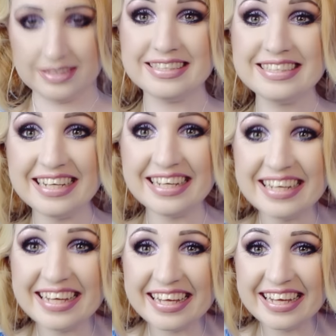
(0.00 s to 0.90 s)
Dee!
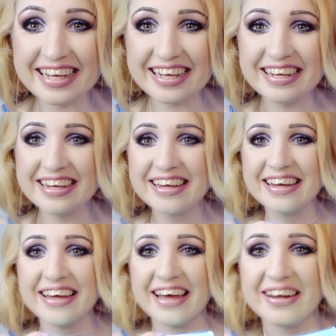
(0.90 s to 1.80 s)
I
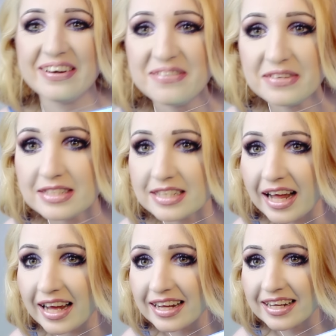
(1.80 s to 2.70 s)
don't know if you can see
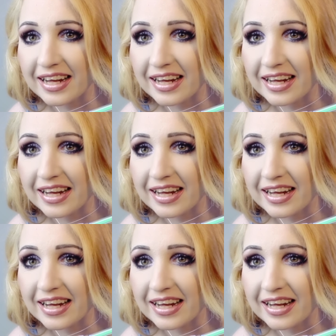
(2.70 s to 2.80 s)
that.